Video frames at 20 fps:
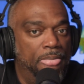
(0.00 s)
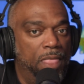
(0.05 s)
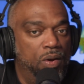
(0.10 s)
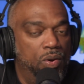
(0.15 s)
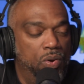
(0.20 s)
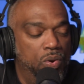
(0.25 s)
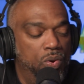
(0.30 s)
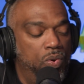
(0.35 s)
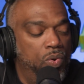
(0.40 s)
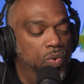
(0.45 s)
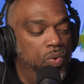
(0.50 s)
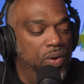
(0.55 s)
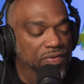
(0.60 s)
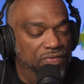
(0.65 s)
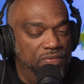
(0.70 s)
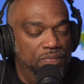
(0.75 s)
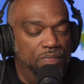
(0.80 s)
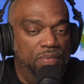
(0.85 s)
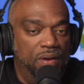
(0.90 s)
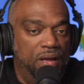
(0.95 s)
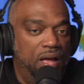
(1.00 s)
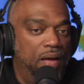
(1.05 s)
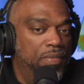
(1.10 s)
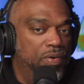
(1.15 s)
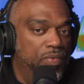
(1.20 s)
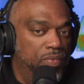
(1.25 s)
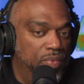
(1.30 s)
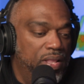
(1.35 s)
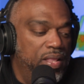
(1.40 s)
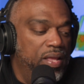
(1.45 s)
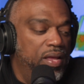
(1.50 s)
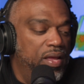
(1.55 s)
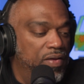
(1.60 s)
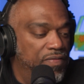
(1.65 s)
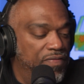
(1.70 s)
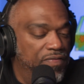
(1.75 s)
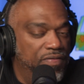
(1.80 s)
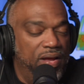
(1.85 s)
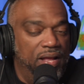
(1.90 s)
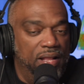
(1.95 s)
who has become a really
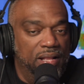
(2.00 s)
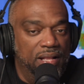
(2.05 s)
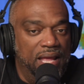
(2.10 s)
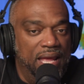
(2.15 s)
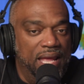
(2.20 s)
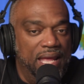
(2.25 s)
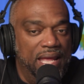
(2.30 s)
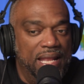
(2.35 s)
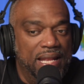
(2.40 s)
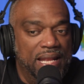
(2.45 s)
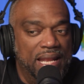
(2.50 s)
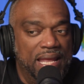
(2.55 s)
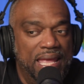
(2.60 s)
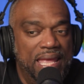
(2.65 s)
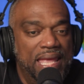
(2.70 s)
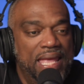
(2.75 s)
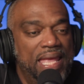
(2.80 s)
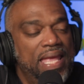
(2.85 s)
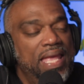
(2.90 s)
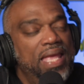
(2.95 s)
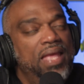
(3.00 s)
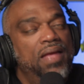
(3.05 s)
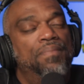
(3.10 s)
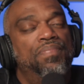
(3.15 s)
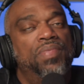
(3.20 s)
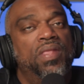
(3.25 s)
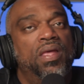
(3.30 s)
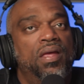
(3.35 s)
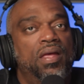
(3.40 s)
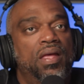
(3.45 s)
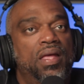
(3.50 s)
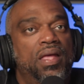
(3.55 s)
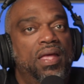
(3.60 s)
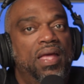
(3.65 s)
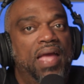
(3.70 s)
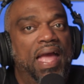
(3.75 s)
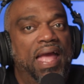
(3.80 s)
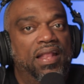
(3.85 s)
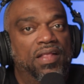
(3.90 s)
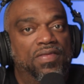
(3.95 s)
good friend, and
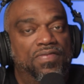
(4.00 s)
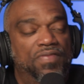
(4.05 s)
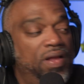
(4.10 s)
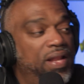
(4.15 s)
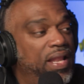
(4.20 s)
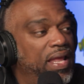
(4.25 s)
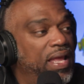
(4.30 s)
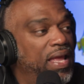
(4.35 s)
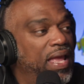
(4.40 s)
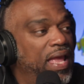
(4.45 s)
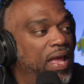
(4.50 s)
it's funny.